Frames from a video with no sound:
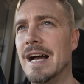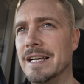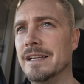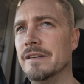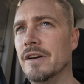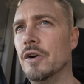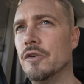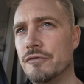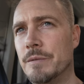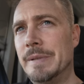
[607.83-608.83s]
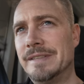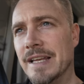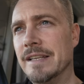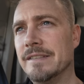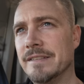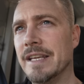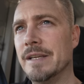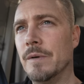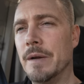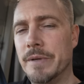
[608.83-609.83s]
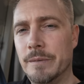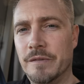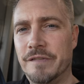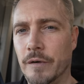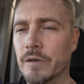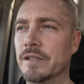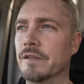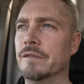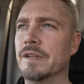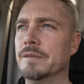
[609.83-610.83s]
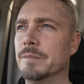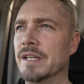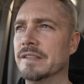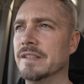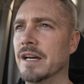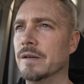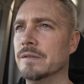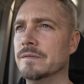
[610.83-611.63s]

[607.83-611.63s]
I can 100% see why people fall in love with this place now.